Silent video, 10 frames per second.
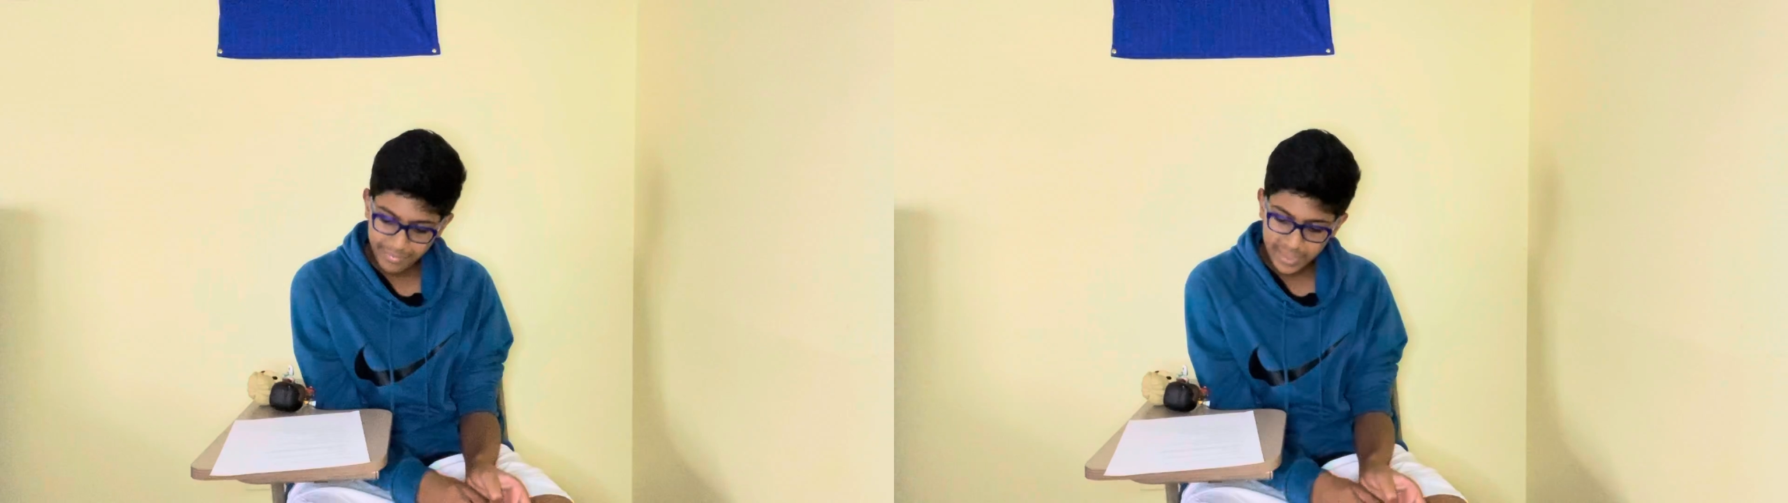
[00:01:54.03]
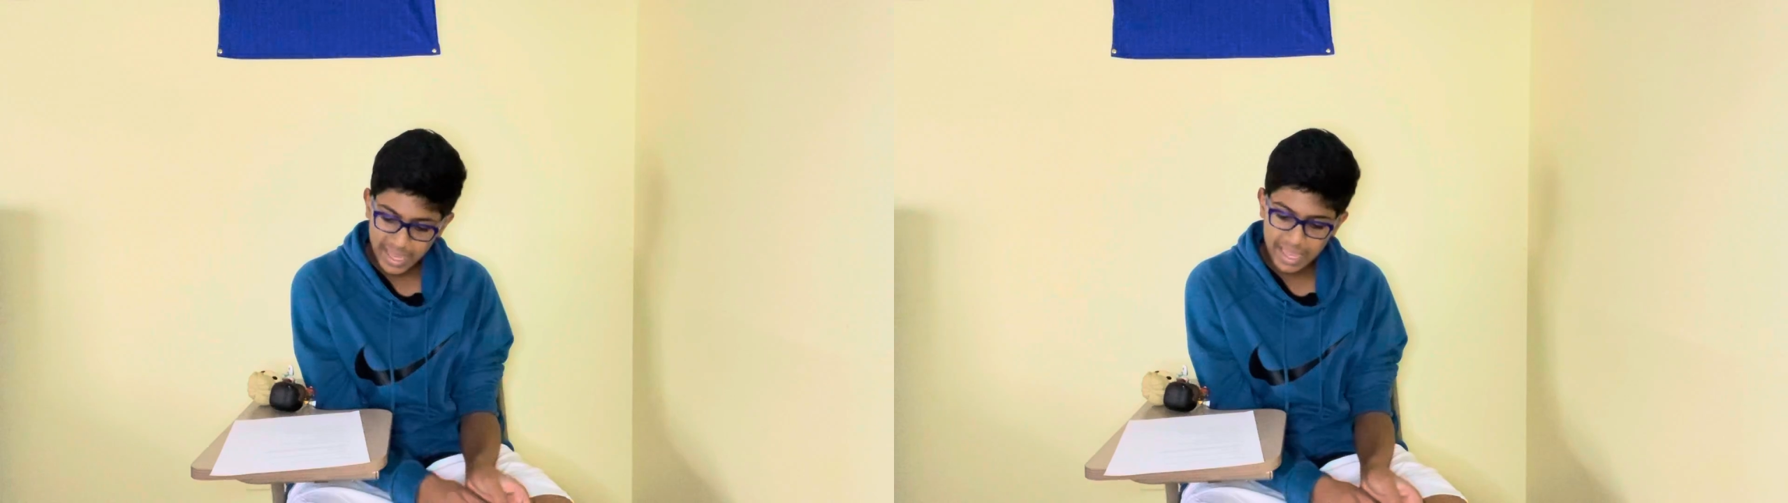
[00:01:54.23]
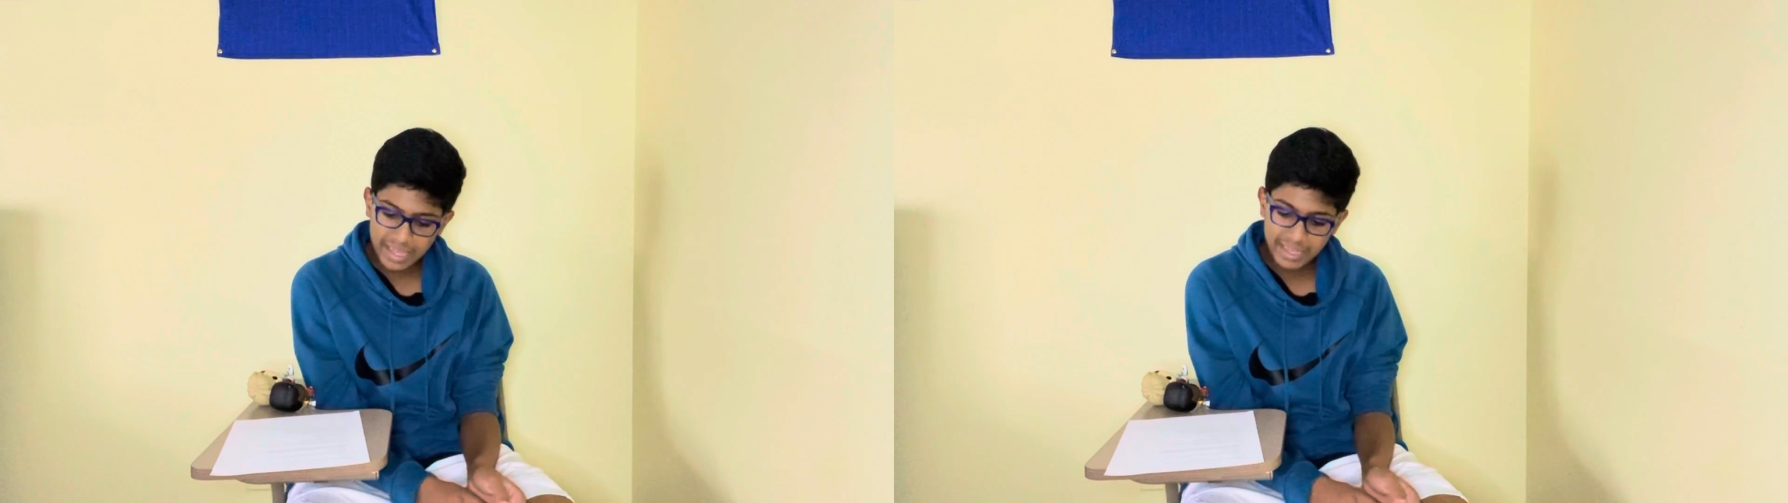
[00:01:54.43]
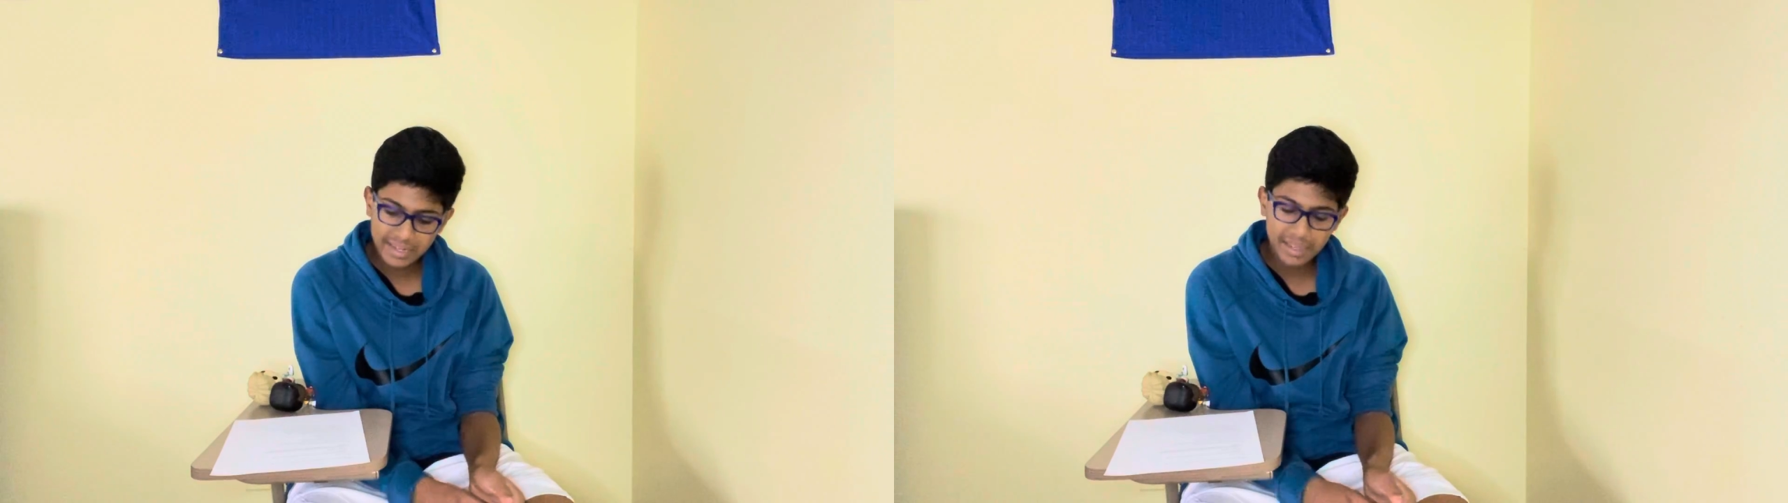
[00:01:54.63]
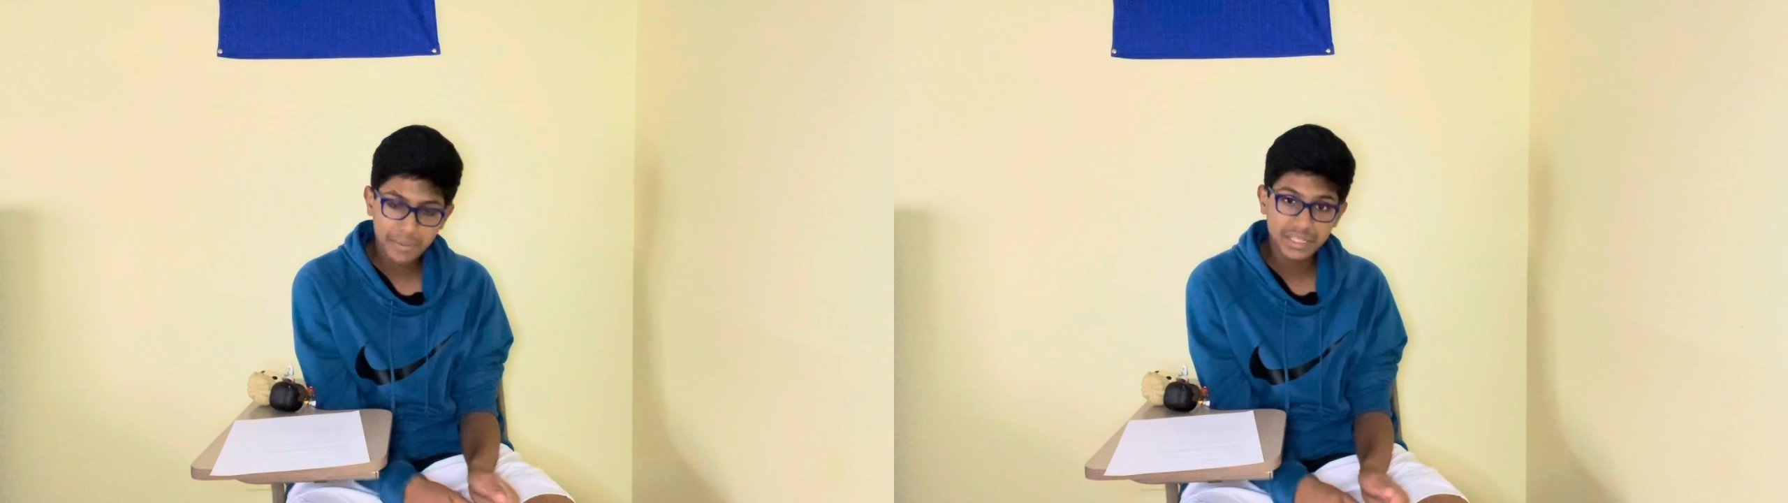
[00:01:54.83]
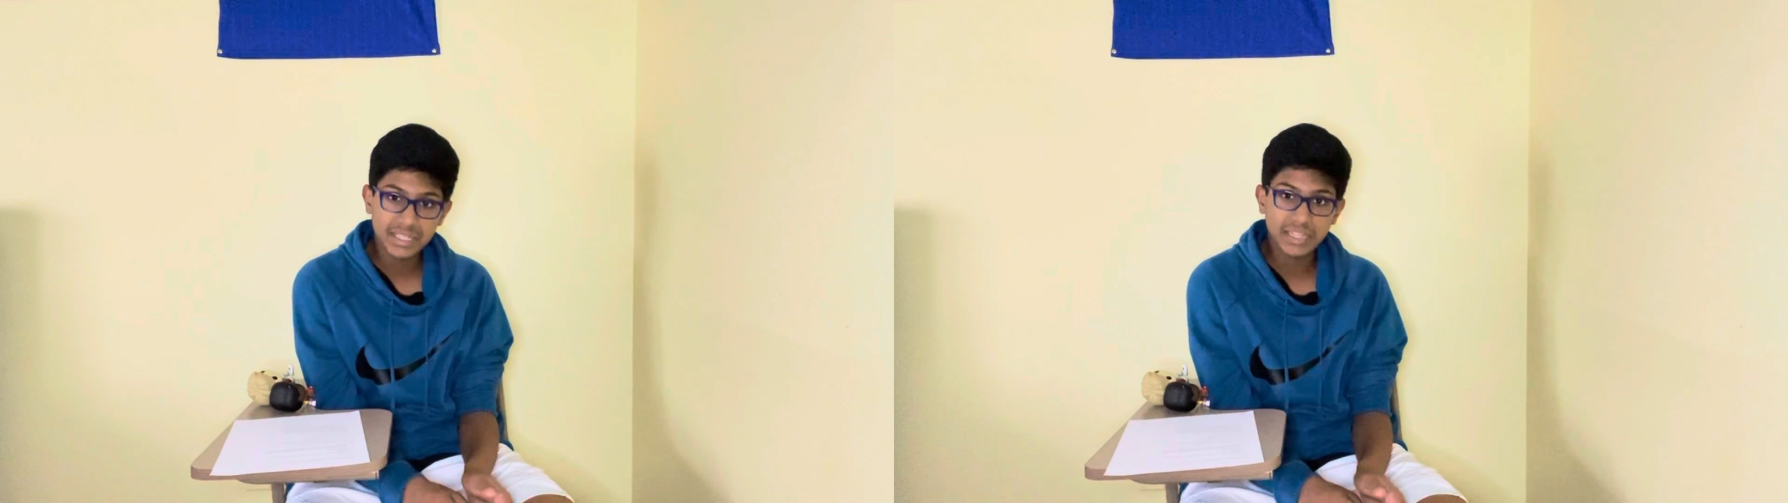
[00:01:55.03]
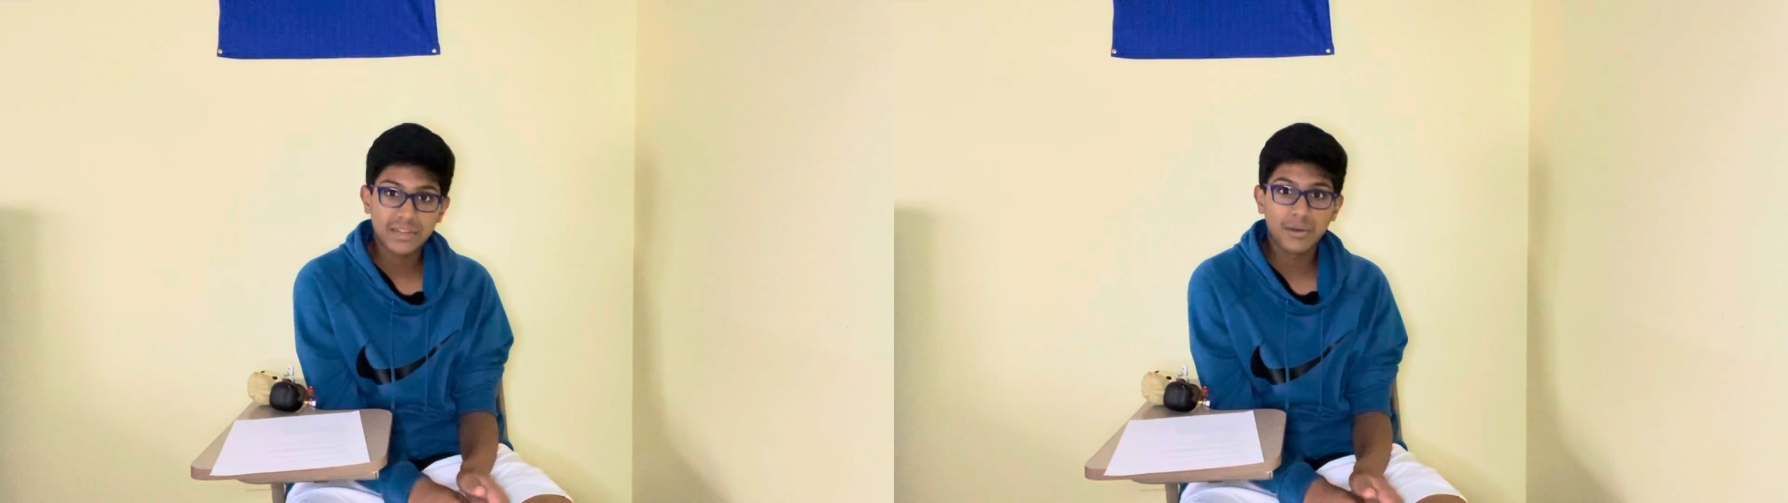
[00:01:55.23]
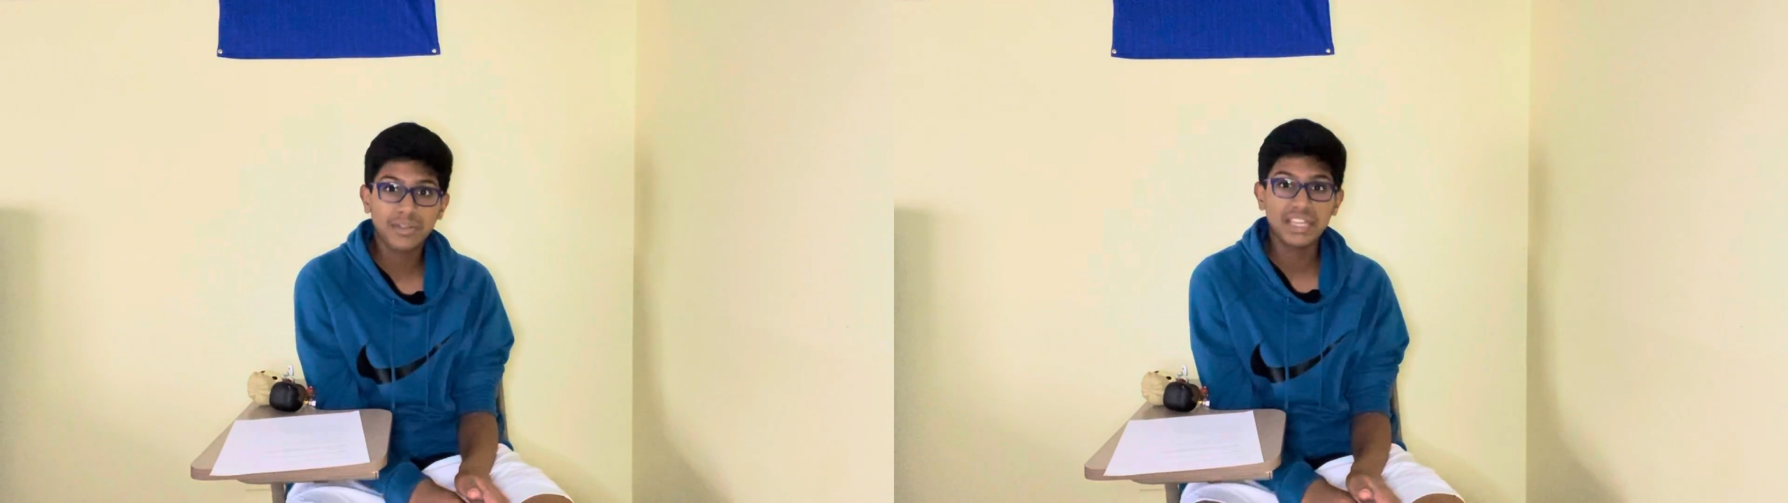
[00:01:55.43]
and it was only